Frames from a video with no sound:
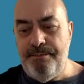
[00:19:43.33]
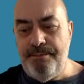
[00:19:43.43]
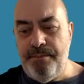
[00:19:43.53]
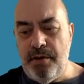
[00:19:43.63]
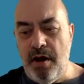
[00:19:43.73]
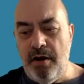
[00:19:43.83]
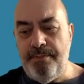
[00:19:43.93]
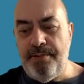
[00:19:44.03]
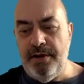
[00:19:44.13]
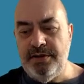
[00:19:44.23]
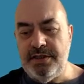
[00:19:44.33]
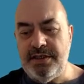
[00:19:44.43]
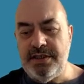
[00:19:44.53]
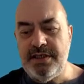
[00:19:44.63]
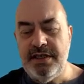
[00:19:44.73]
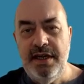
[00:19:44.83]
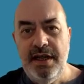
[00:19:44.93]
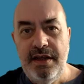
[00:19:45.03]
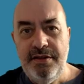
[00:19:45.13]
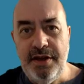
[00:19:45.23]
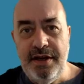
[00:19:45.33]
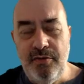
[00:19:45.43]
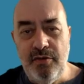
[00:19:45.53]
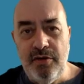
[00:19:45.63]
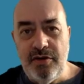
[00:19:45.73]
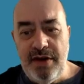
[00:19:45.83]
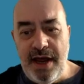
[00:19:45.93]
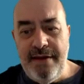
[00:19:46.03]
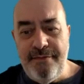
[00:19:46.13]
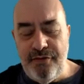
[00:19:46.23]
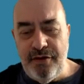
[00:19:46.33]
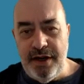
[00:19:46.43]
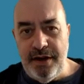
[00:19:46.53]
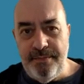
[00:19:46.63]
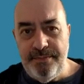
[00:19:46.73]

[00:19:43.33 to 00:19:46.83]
blog posts that it will create for you,